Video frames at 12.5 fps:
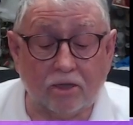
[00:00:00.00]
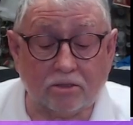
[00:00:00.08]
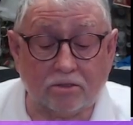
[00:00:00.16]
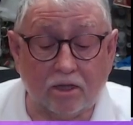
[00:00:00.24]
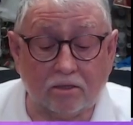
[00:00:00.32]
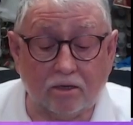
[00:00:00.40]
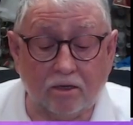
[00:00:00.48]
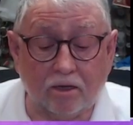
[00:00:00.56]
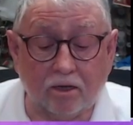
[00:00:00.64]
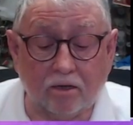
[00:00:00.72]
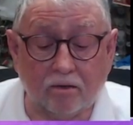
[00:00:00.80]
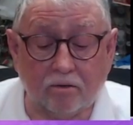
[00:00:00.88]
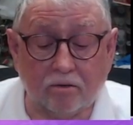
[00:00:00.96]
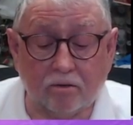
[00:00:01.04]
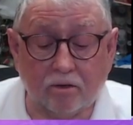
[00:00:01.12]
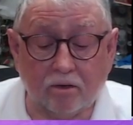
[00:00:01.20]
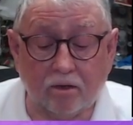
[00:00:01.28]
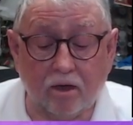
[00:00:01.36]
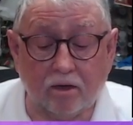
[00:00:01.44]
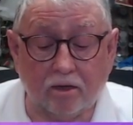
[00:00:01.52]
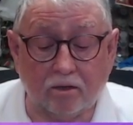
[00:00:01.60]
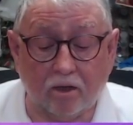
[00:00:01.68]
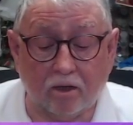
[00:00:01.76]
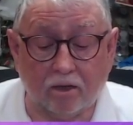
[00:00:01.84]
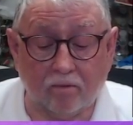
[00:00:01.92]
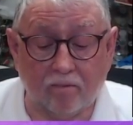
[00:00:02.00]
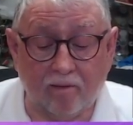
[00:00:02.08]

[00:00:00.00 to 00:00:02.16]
that's not the cutting line.